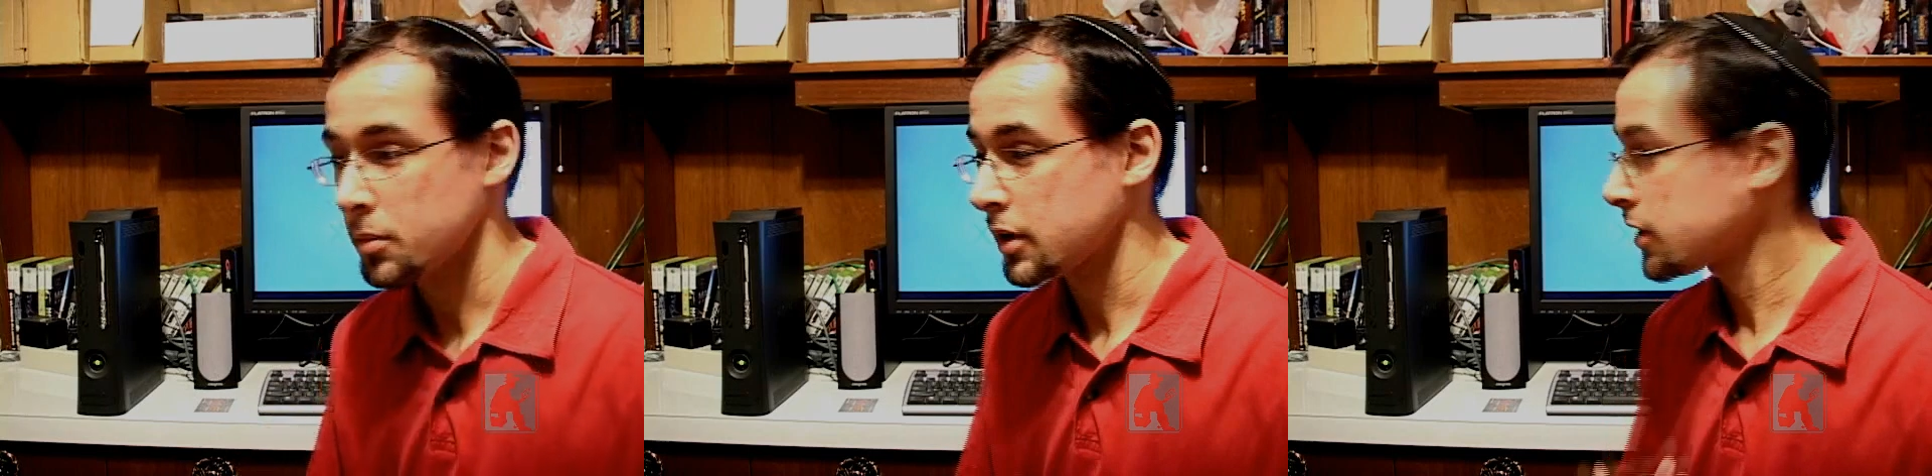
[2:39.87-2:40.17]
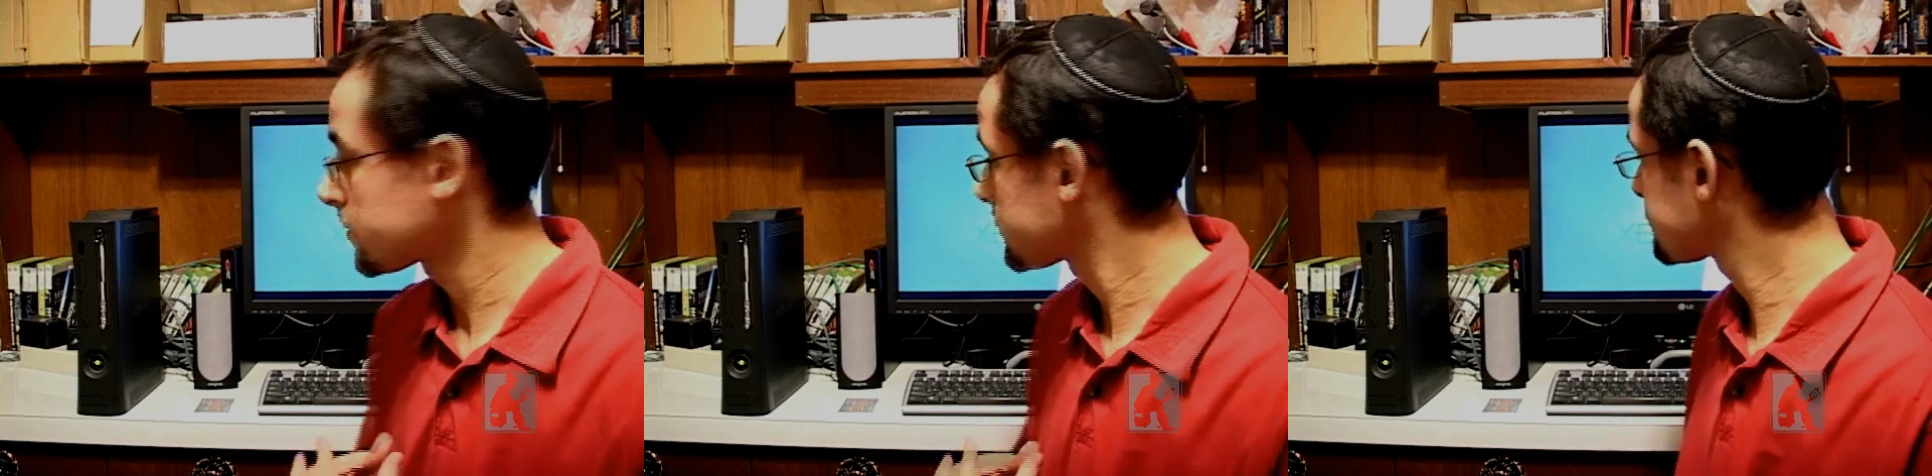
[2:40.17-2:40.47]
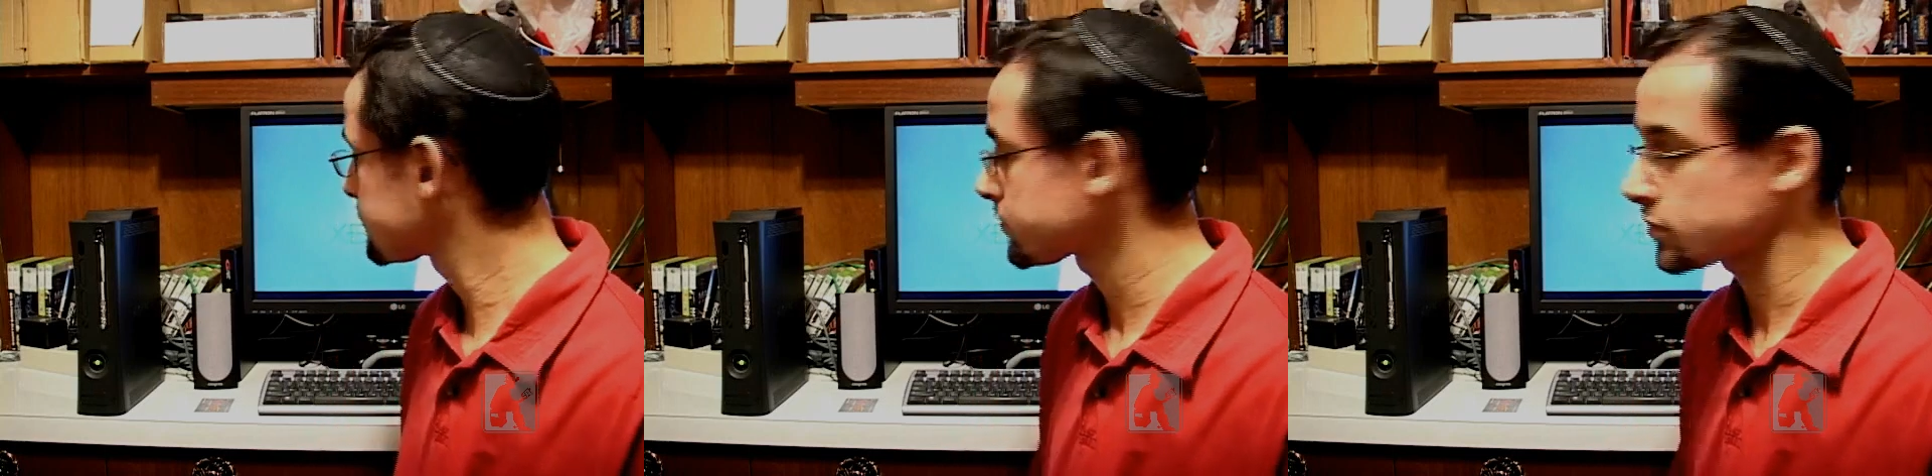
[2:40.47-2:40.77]
but
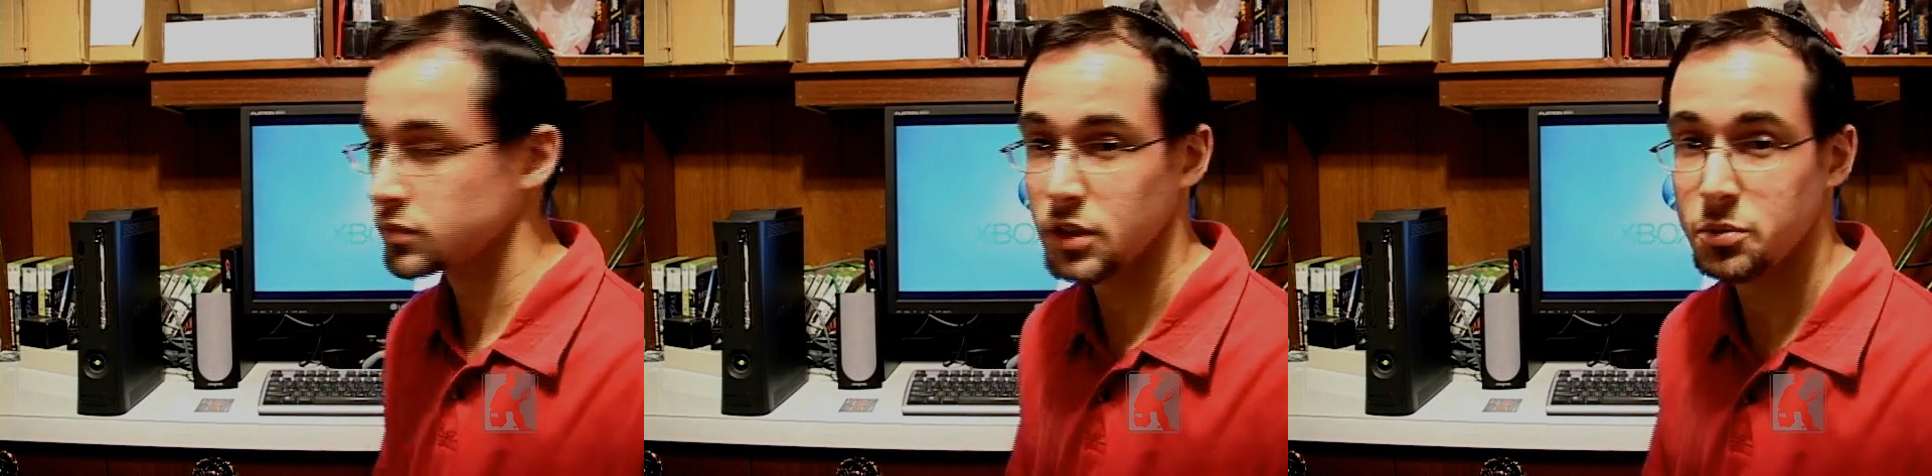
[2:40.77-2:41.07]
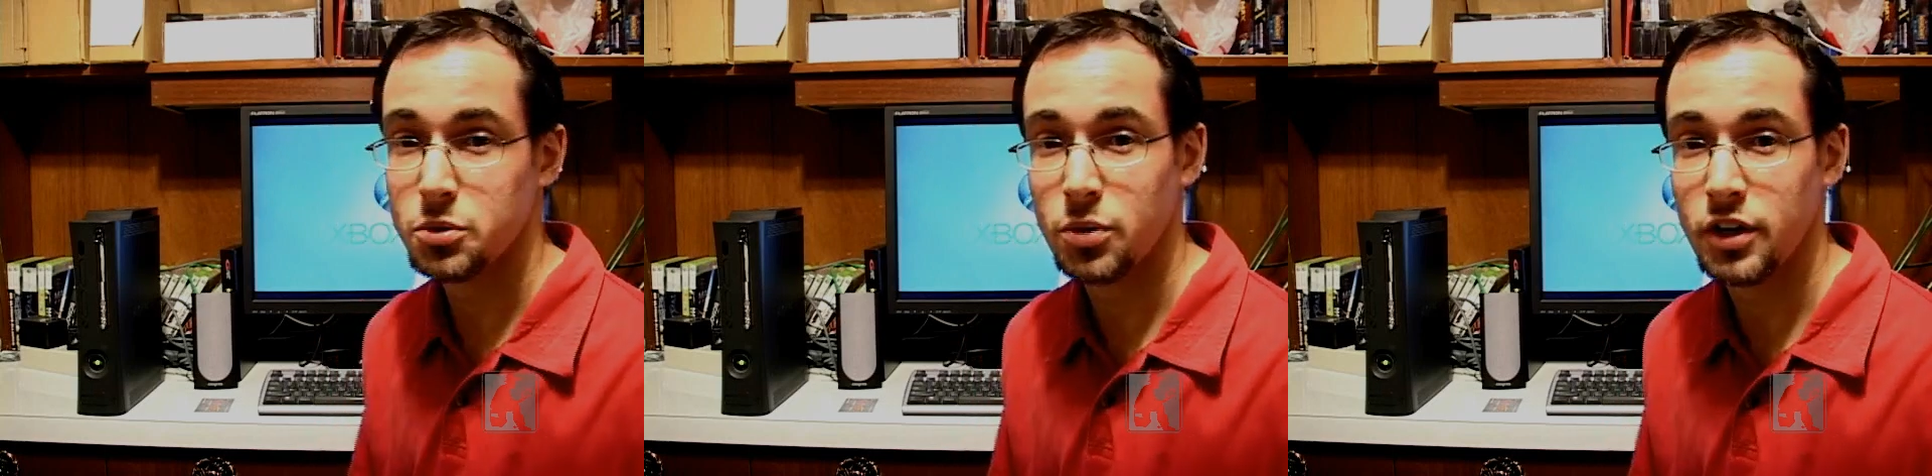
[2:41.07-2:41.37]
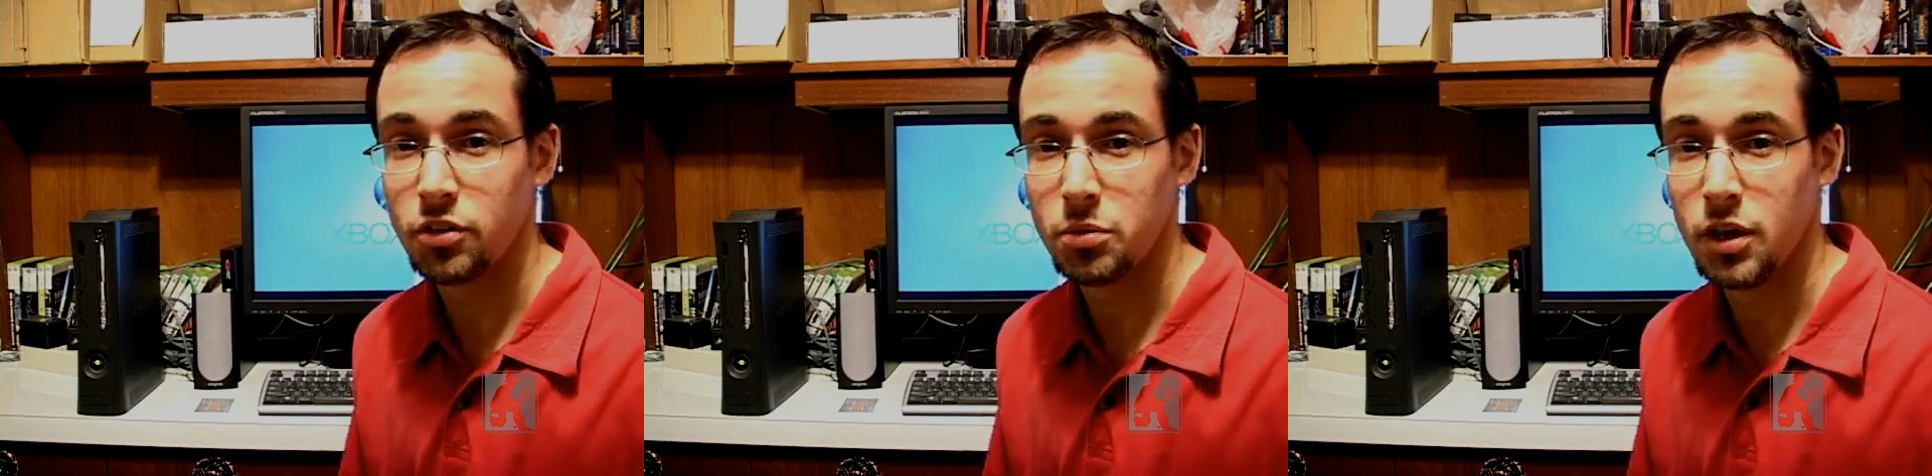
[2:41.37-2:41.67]
them's the
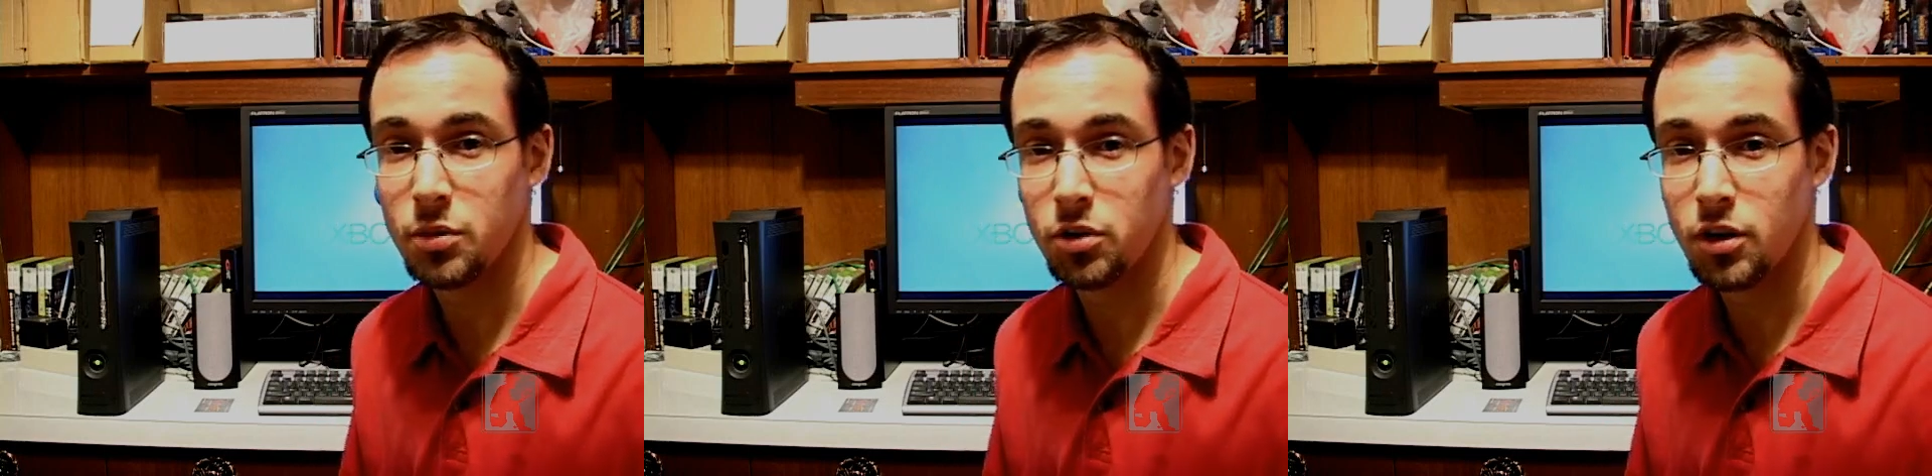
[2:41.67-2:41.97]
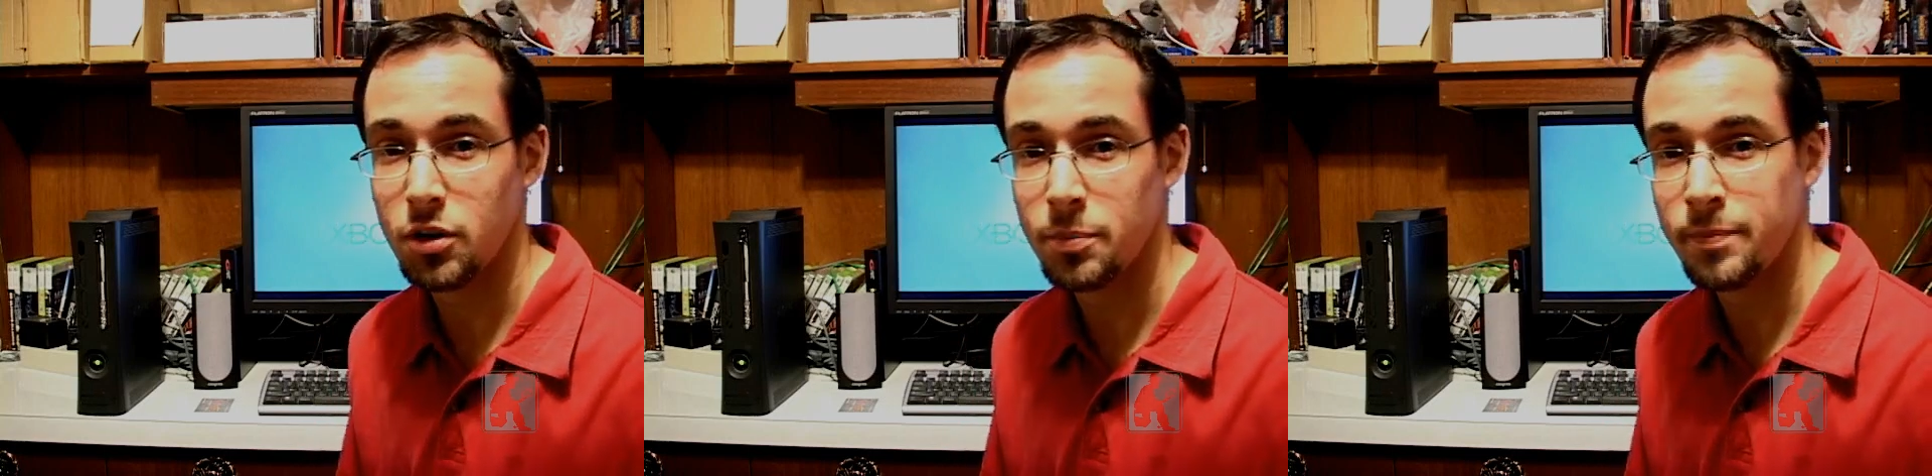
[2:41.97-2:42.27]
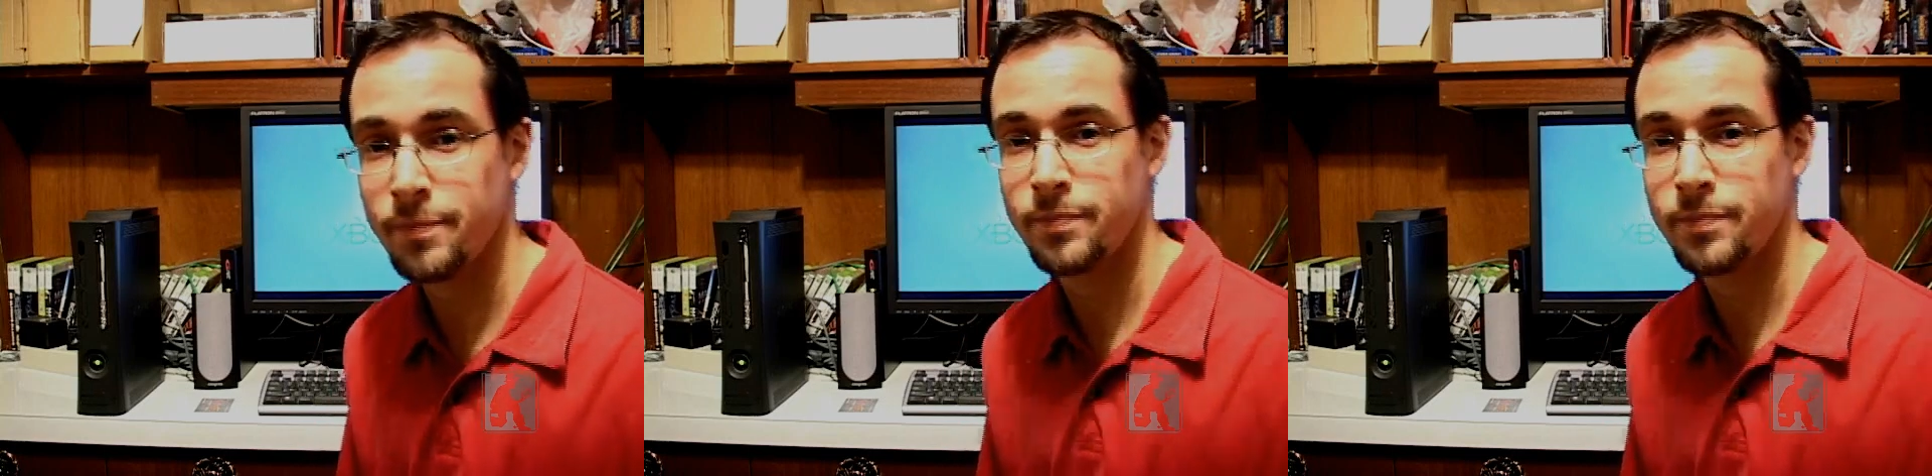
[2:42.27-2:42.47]
breaks sometimes, you know?